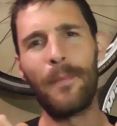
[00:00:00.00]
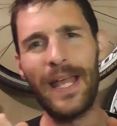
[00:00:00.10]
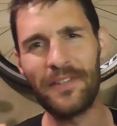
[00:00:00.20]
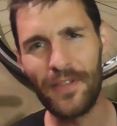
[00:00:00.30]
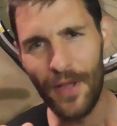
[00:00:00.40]

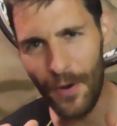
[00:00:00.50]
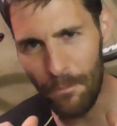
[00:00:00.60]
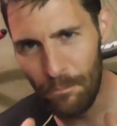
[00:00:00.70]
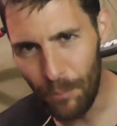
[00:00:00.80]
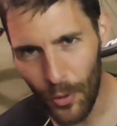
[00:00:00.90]
it's
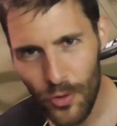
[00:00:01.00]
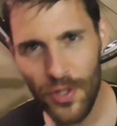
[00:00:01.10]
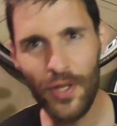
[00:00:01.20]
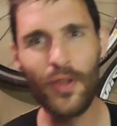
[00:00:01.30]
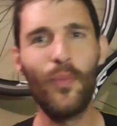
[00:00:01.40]
the
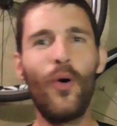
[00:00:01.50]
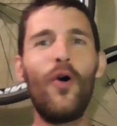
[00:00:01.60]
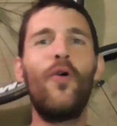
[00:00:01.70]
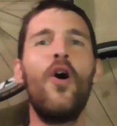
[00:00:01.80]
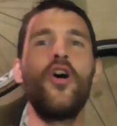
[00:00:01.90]
balls to the
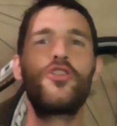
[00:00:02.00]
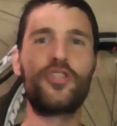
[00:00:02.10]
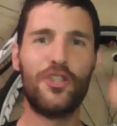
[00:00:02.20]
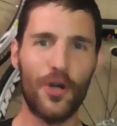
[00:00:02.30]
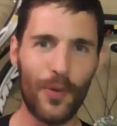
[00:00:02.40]
wall
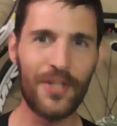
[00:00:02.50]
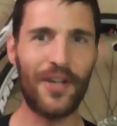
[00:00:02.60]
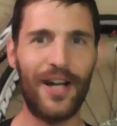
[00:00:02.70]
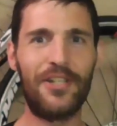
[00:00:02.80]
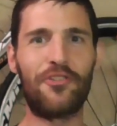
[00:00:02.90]

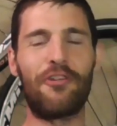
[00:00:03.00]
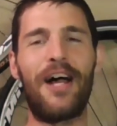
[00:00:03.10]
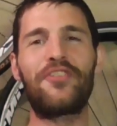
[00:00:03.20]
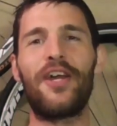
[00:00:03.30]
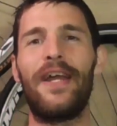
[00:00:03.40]
suicide
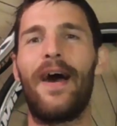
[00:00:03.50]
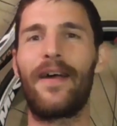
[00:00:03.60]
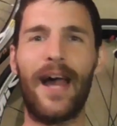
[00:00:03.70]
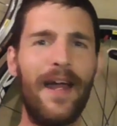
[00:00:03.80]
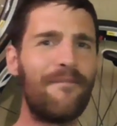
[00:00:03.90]
strategy,
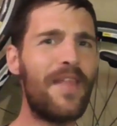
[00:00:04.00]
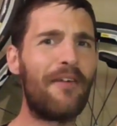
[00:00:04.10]
okay?